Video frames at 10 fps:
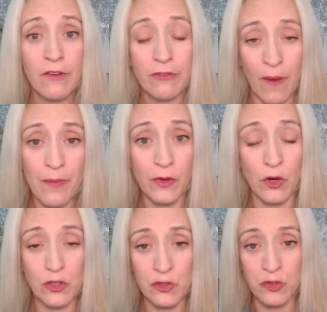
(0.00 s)
from the
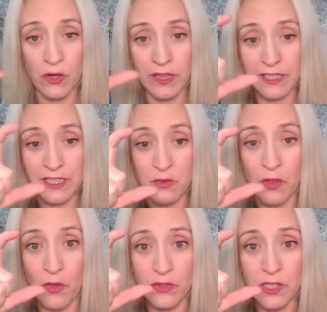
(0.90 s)
grocery store unless it's
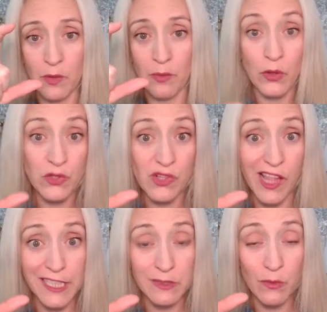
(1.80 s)
one of those little
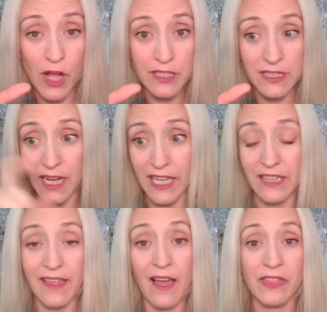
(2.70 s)
personalized ones, and I
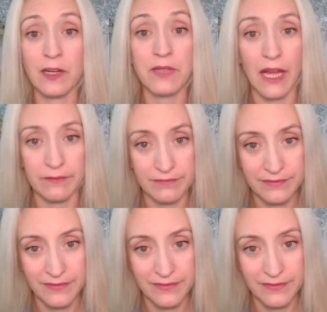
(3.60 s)
eat that and then I'm done.